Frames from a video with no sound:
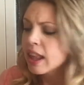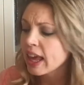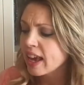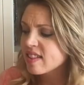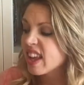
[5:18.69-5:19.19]

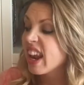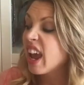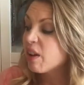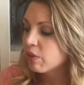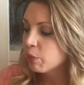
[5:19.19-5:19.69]
Like I said,
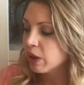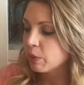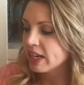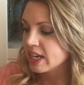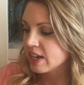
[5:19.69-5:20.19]
every week
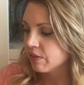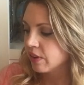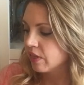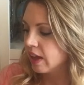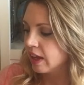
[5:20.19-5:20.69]
we did
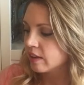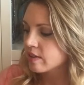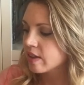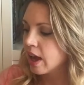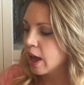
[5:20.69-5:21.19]
different
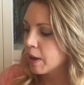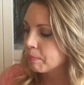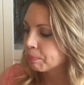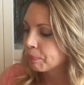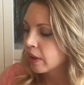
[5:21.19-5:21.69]
things.
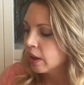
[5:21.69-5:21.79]
Um,